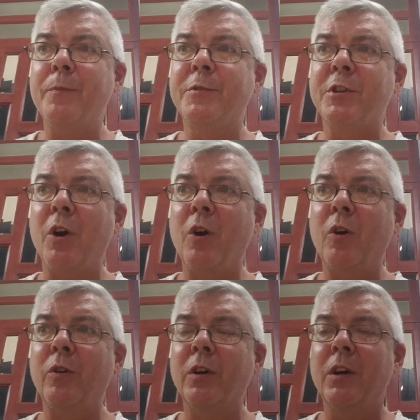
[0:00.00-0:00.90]

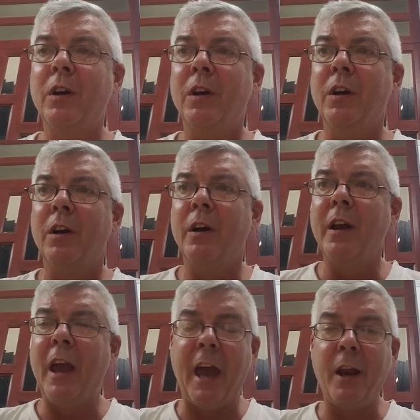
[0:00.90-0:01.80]
So
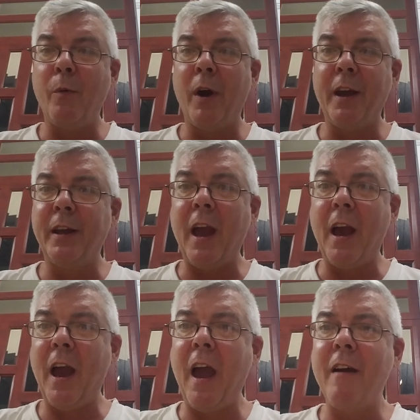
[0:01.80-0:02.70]
anyway,
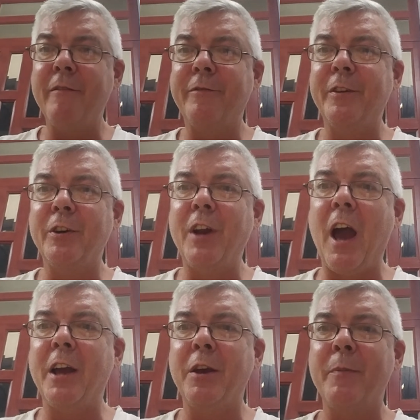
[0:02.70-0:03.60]
yeah, have your
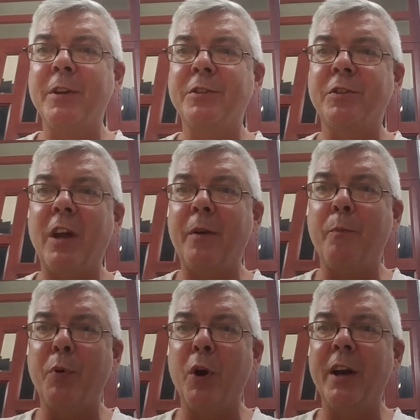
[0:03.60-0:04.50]
documents
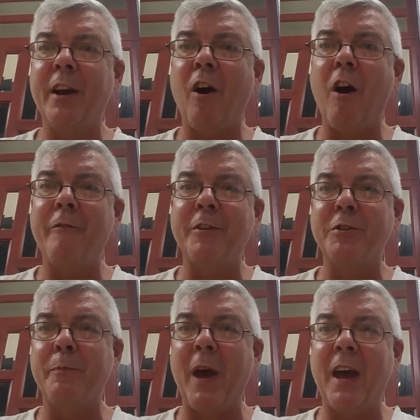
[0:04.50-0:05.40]
and print it off
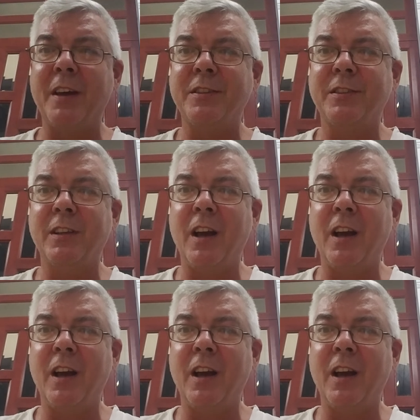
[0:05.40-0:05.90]
is best.